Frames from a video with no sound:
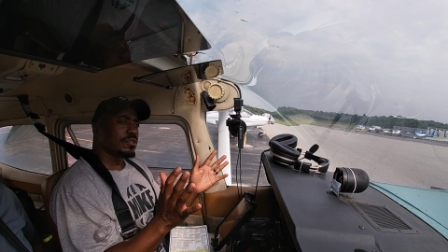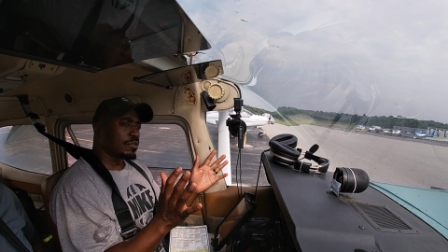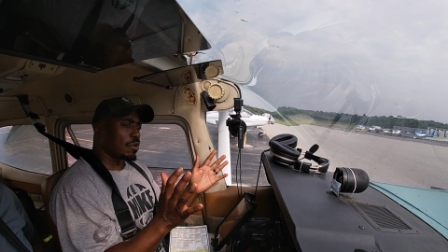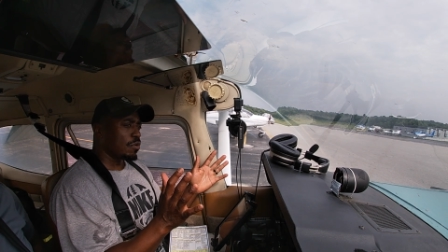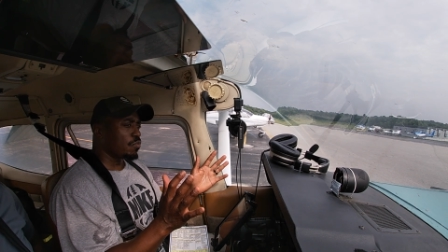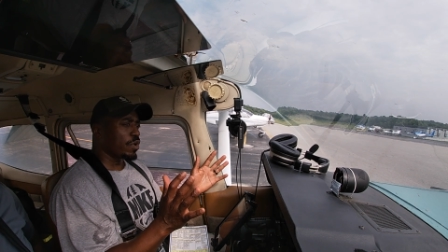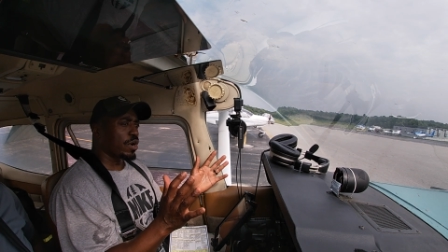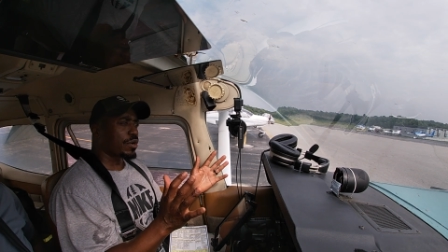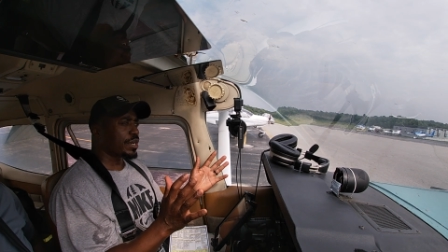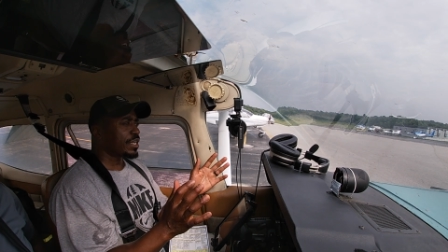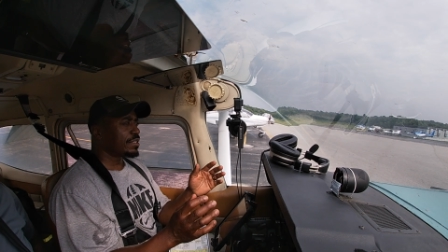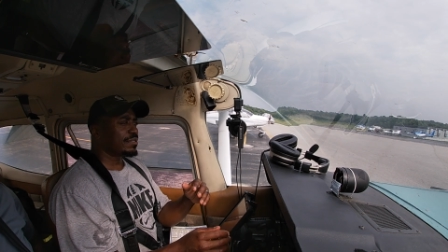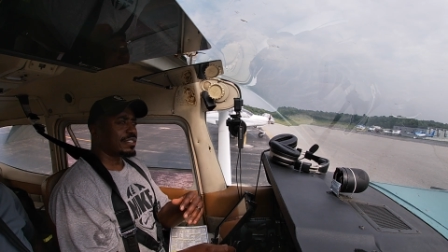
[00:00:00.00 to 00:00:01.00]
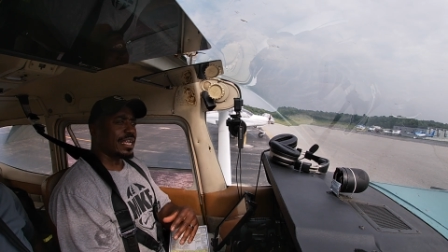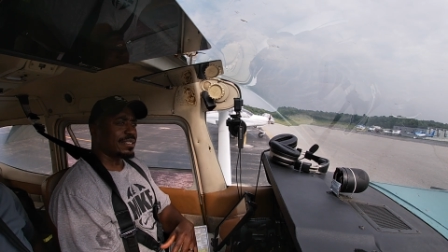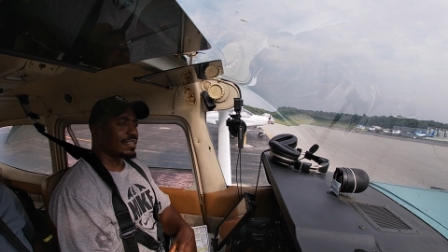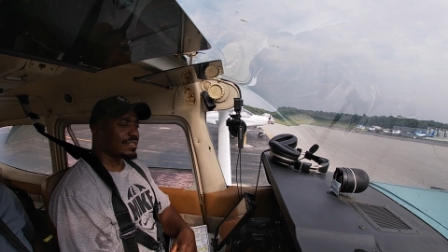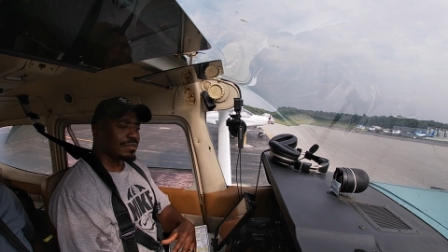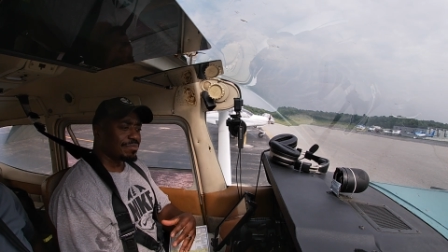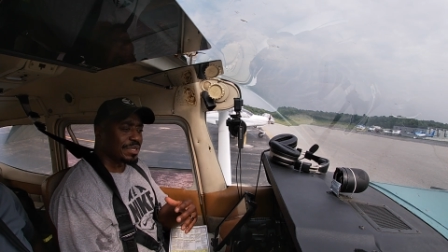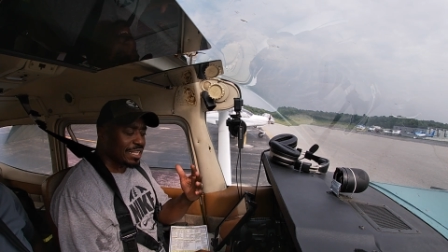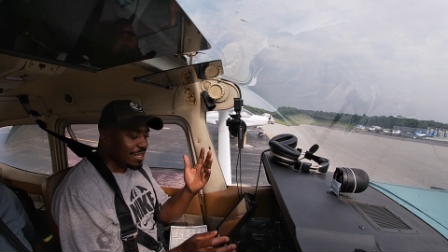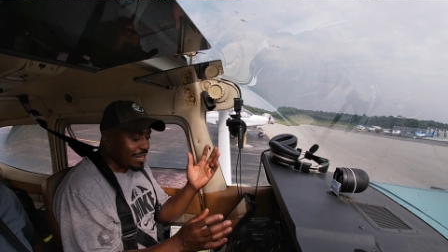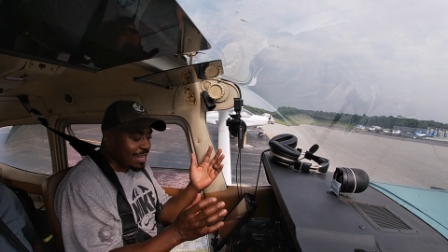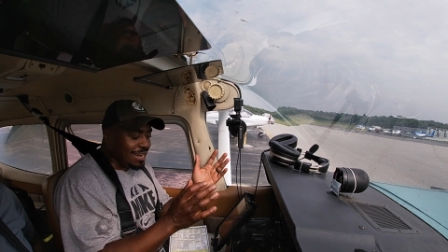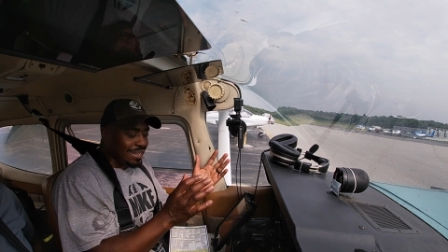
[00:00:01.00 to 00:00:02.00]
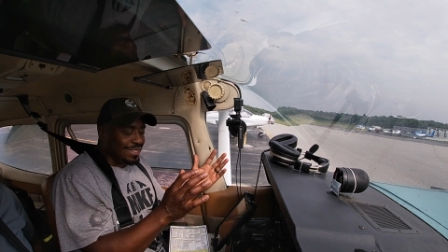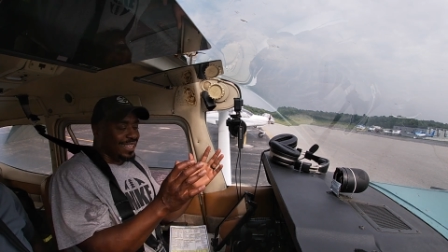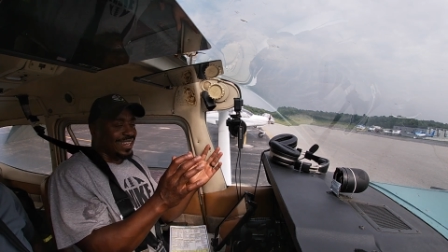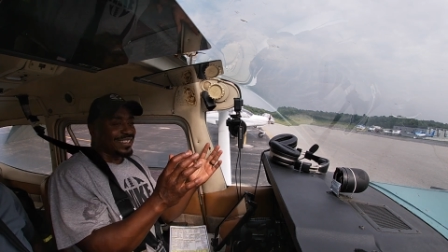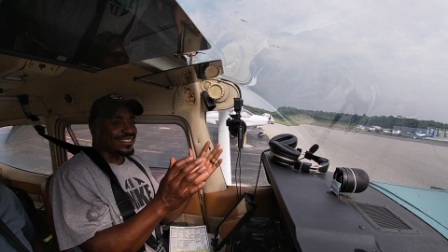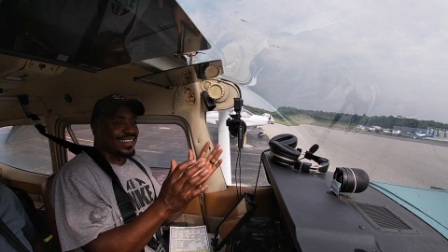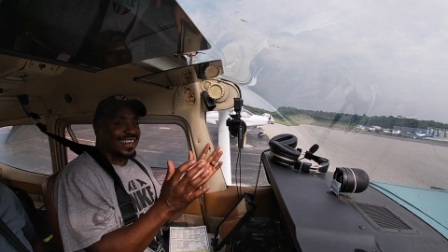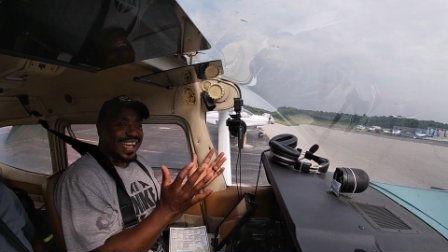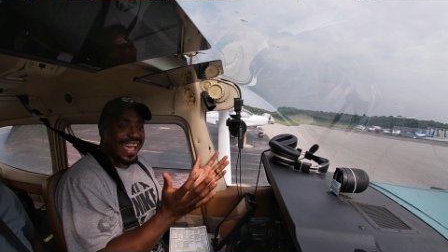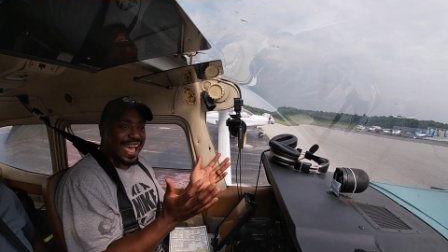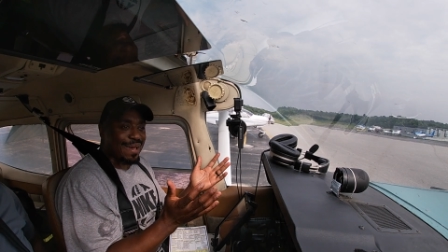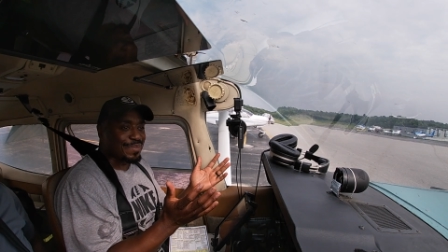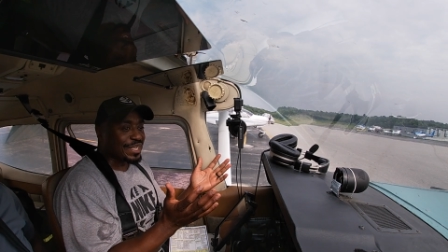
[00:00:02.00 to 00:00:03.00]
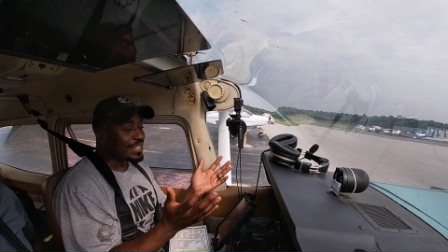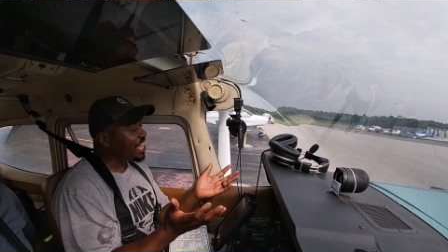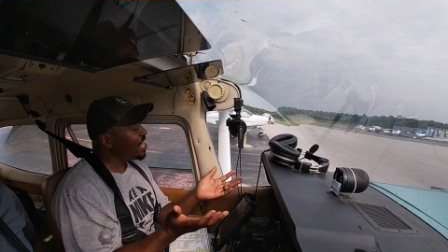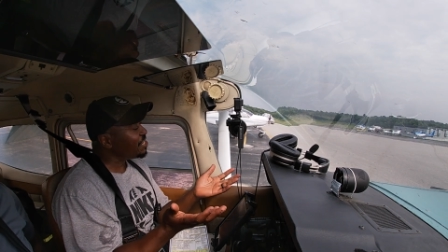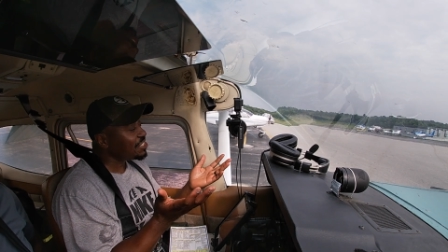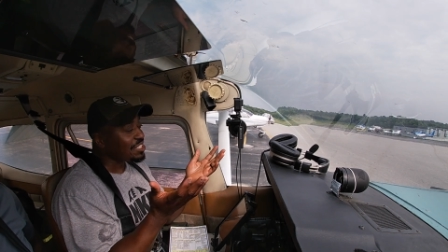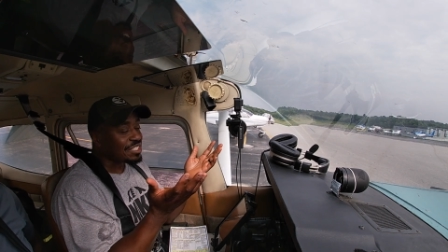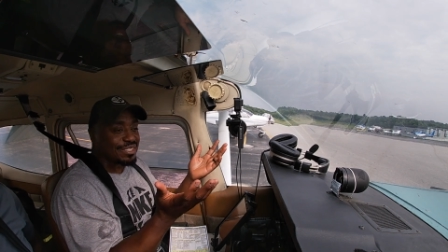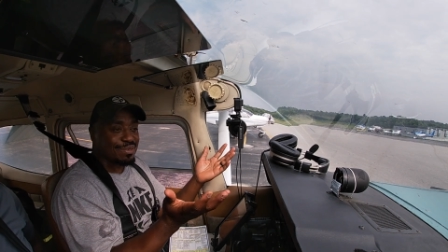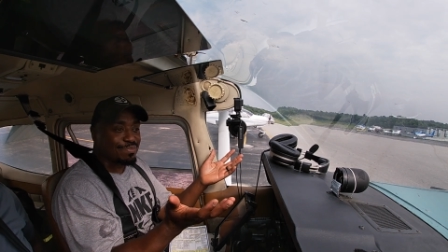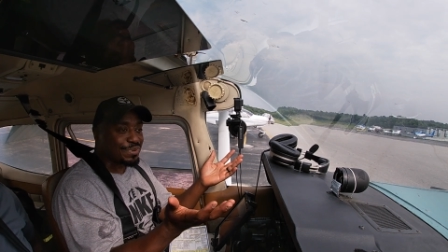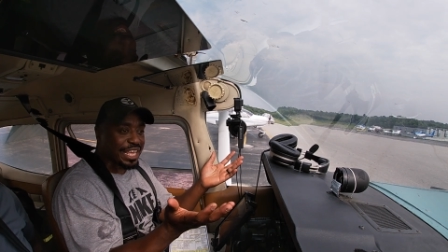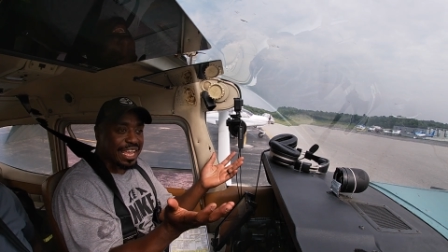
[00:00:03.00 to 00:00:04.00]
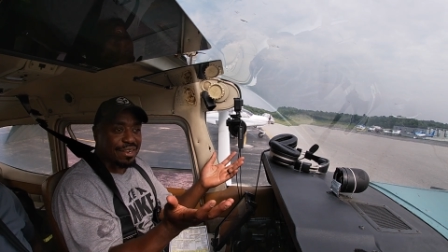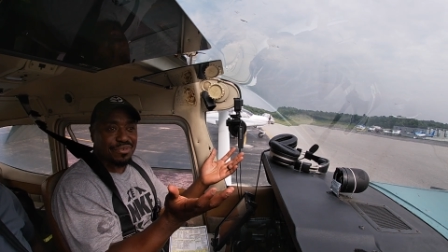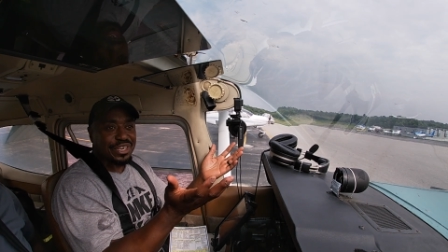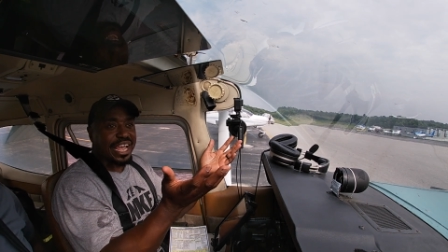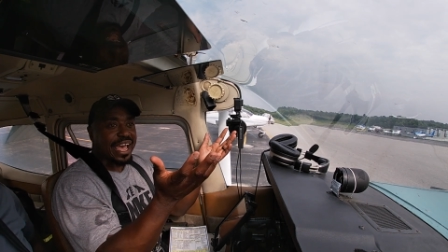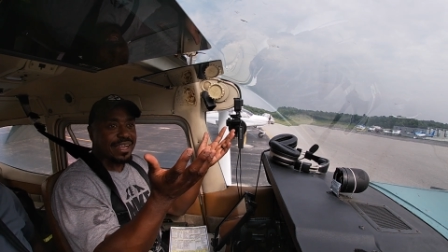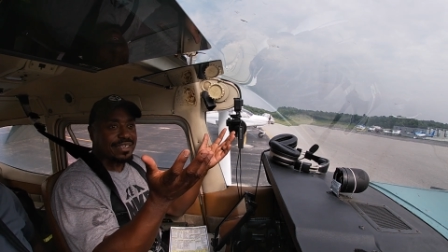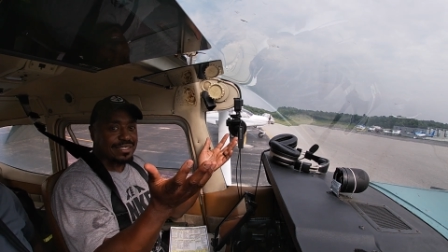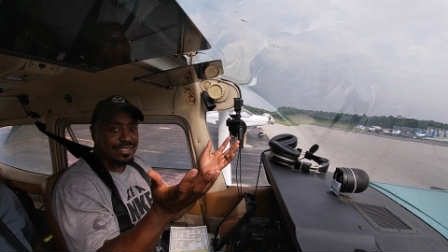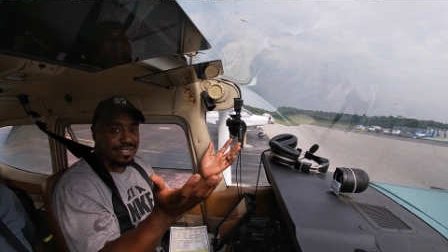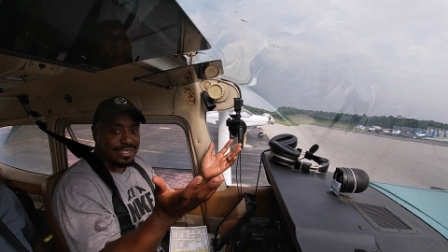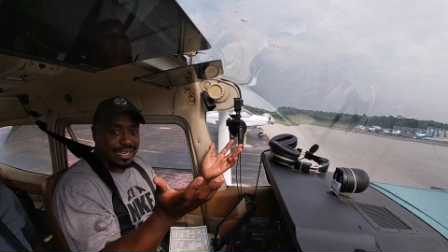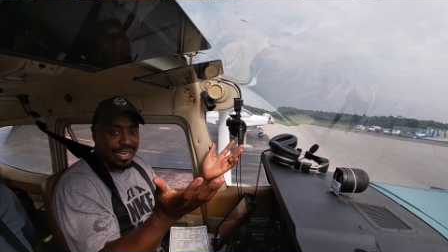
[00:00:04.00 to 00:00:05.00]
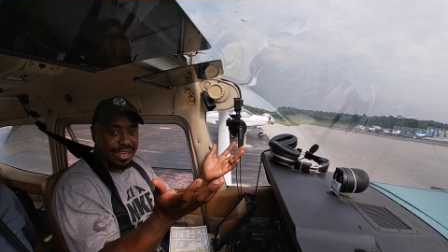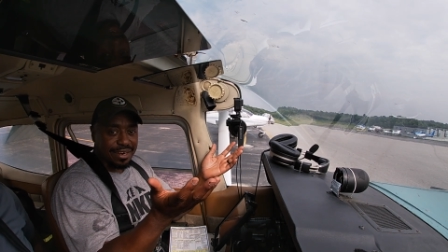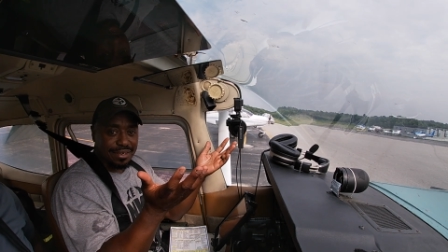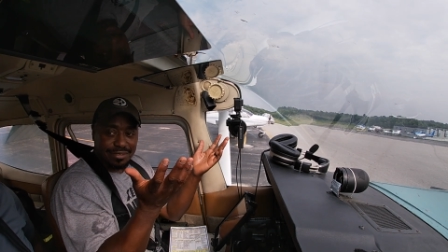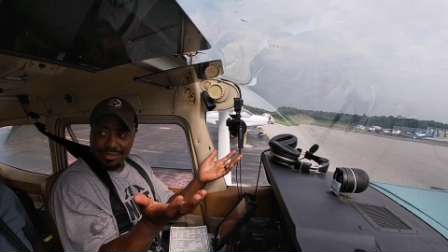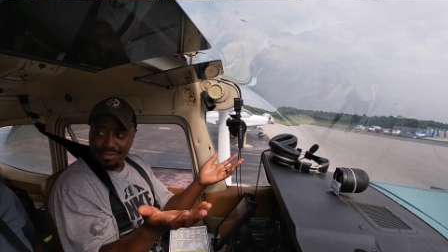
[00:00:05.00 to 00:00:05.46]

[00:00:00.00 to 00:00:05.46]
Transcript: Don't worry, that doesn't mean that anything is gonna happen. It's just the plane reacting to the air.